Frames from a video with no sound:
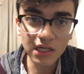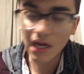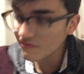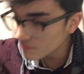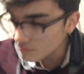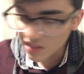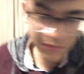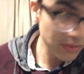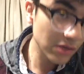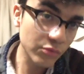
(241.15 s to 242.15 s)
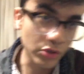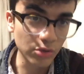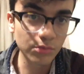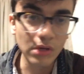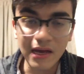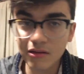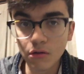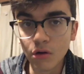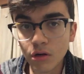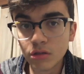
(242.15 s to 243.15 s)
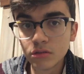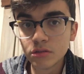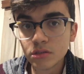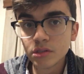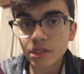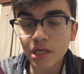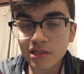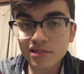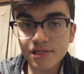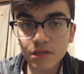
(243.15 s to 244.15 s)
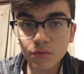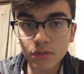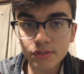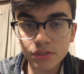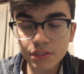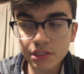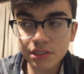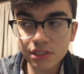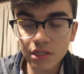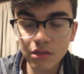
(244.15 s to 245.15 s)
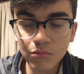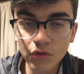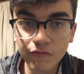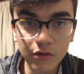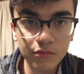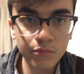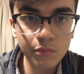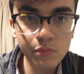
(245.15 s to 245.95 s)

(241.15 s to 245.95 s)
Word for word: I haven't made my room at all. And it's like, Walter, you need to get a move on.